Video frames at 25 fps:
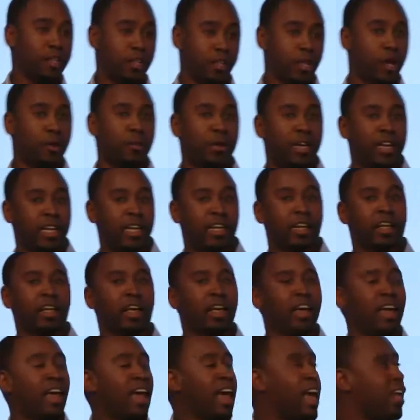in Germany,
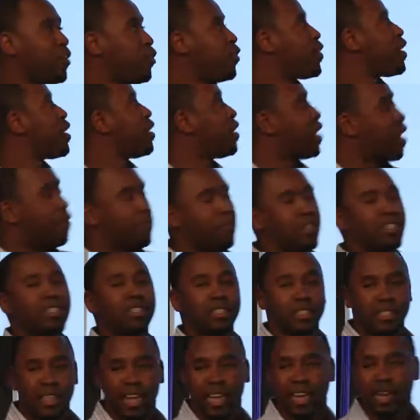and you can leverage
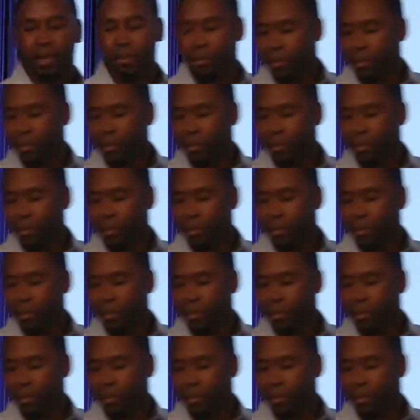this data